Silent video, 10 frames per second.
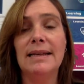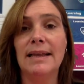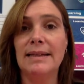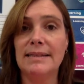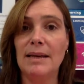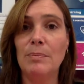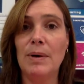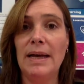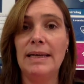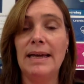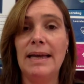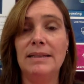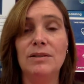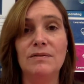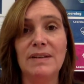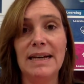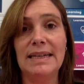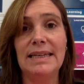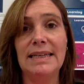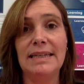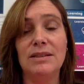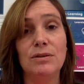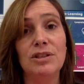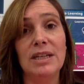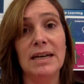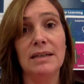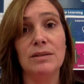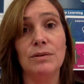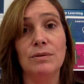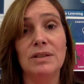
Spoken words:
like Subway and Souvlaki and Sushi Katsu